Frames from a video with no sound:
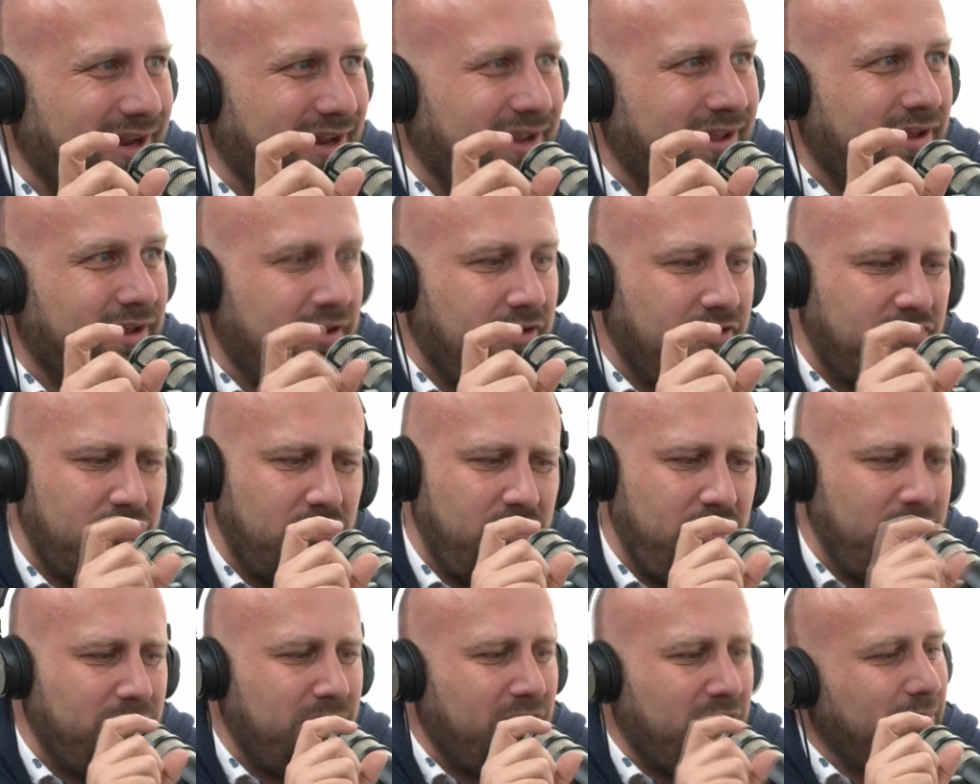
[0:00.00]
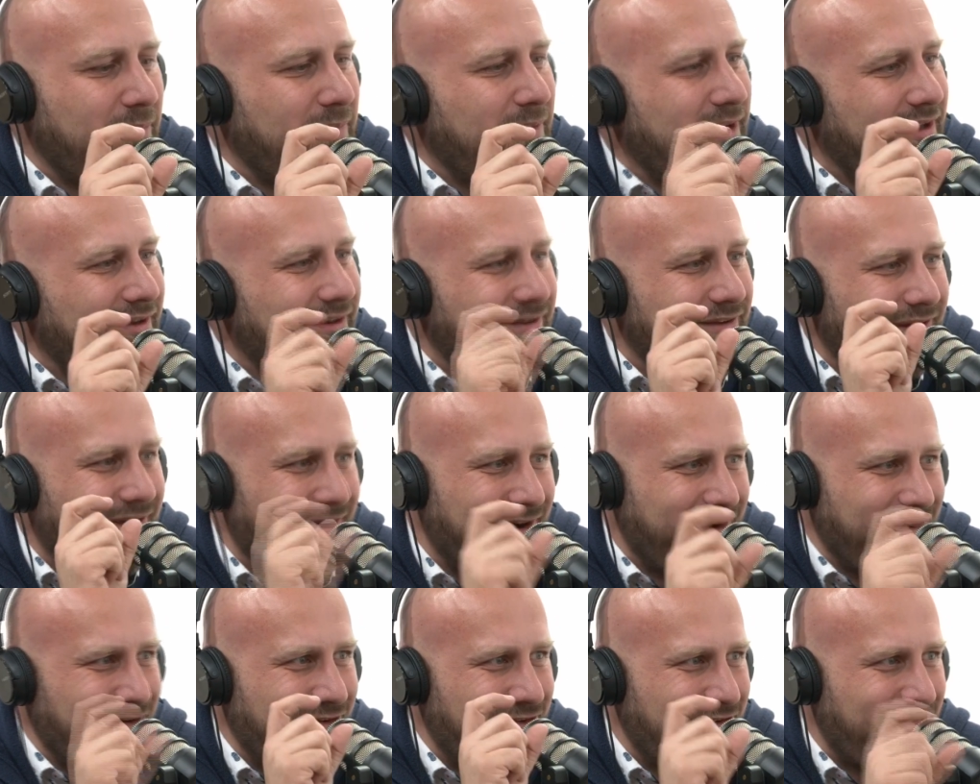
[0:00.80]
Okay. So you better be
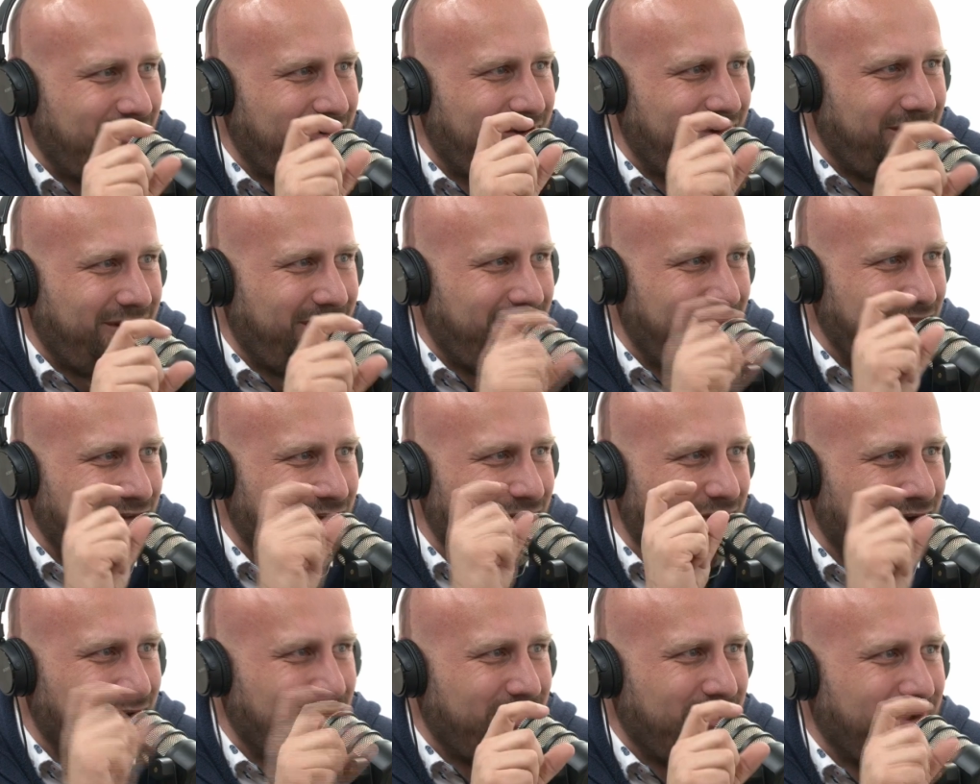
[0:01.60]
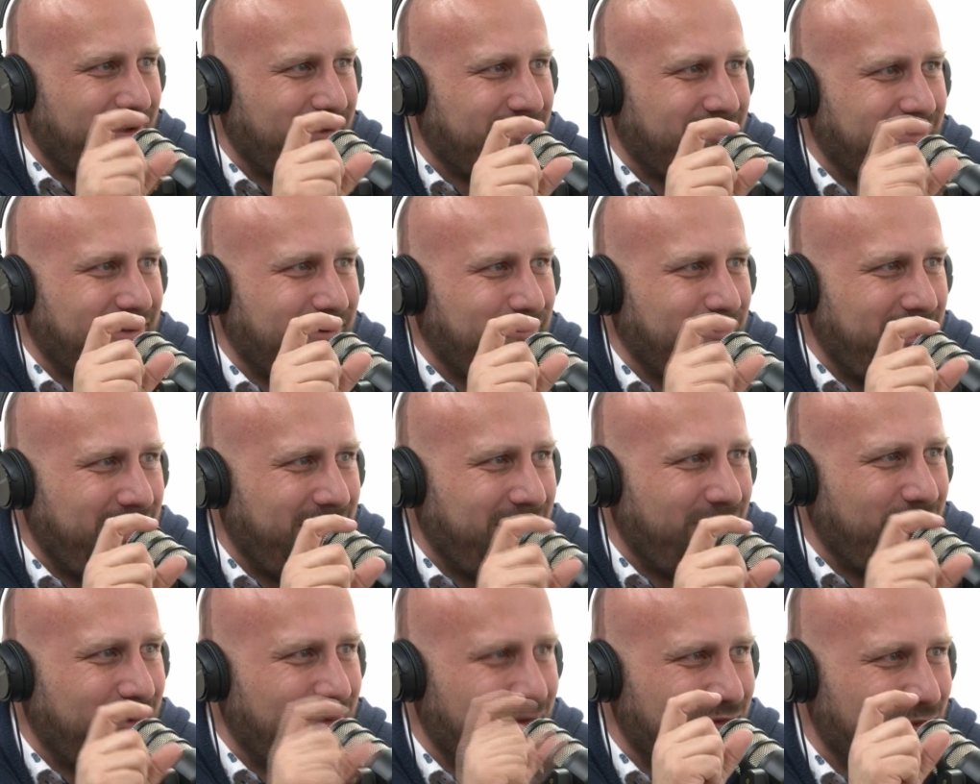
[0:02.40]
darn sure if you're going to call somebody
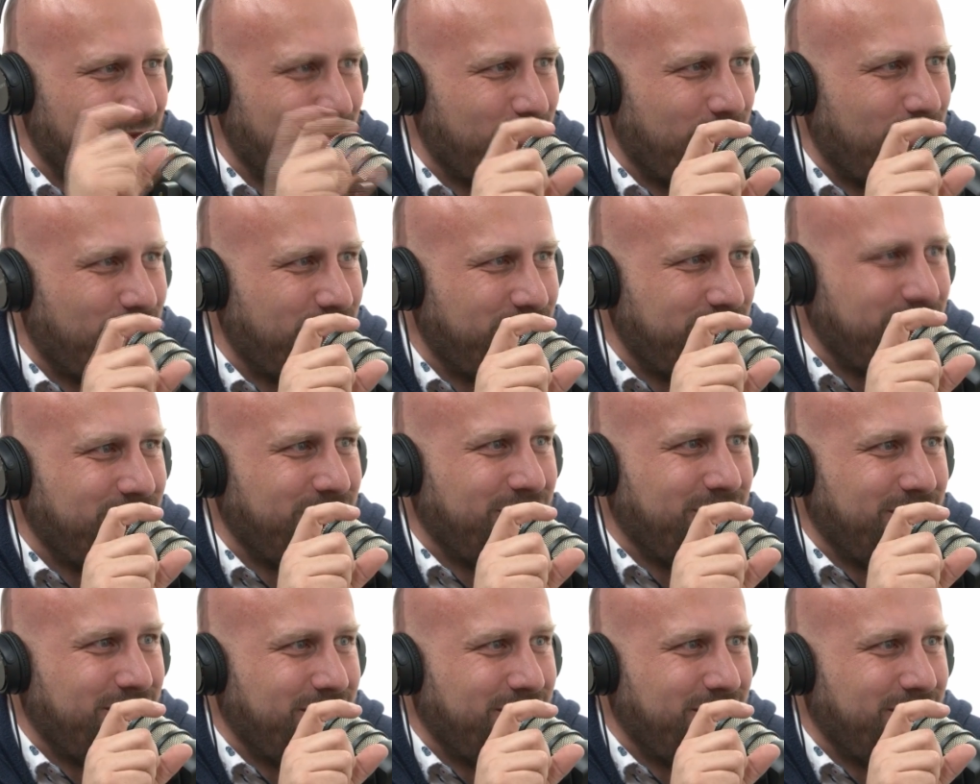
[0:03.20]
out as a wolf